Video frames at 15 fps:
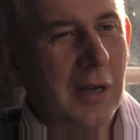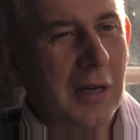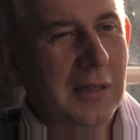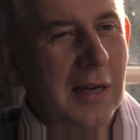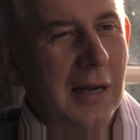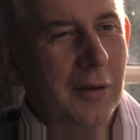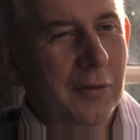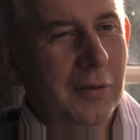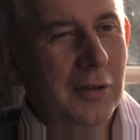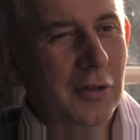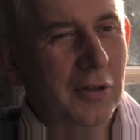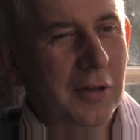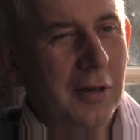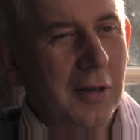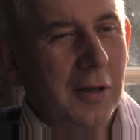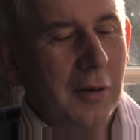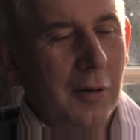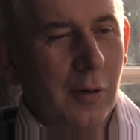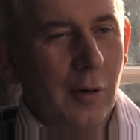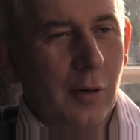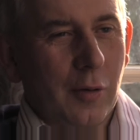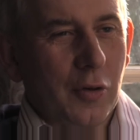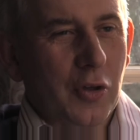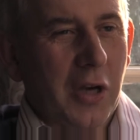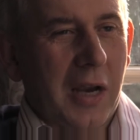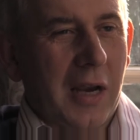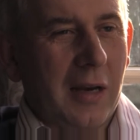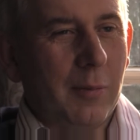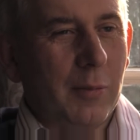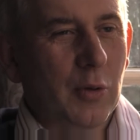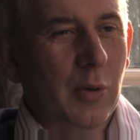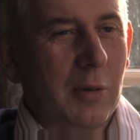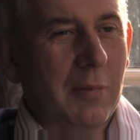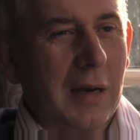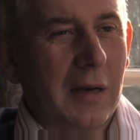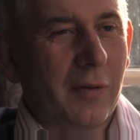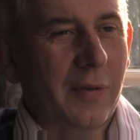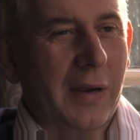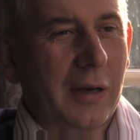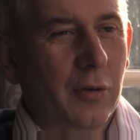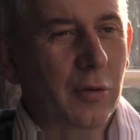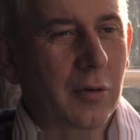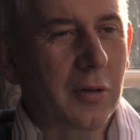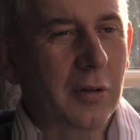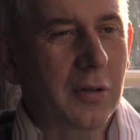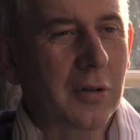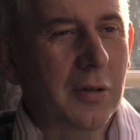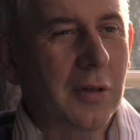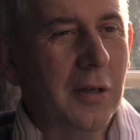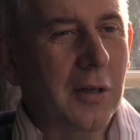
cut out this long chain between manufacturer and